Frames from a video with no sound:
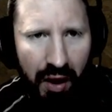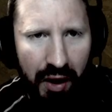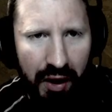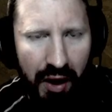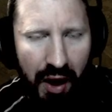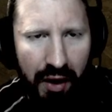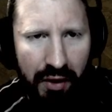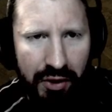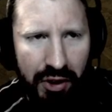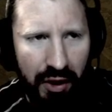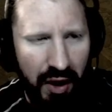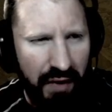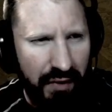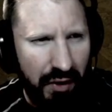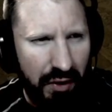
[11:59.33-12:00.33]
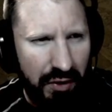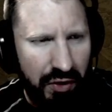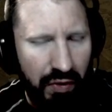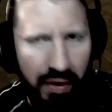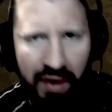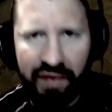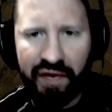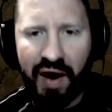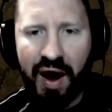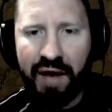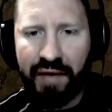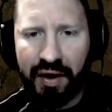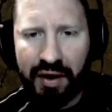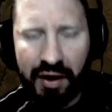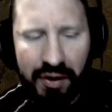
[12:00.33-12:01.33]
I got her to level
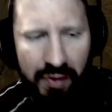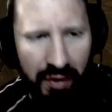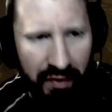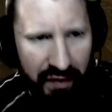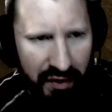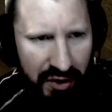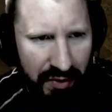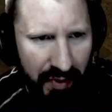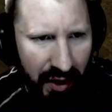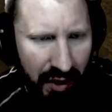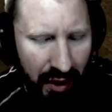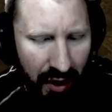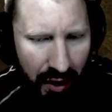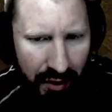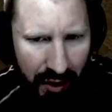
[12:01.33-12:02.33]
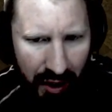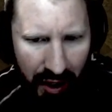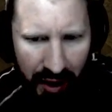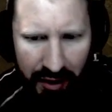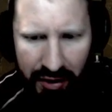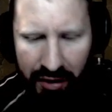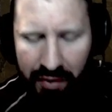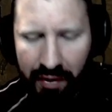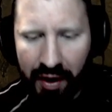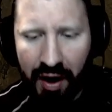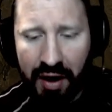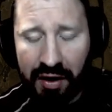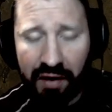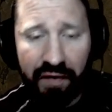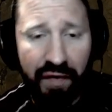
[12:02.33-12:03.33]
25, I think is what the first beta allowed you to get to, and
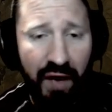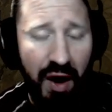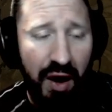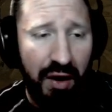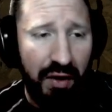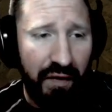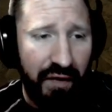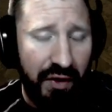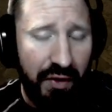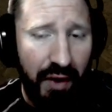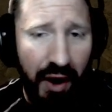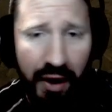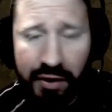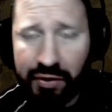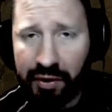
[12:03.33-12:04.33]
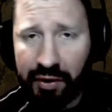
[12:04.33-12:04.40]
I did find a few Hydra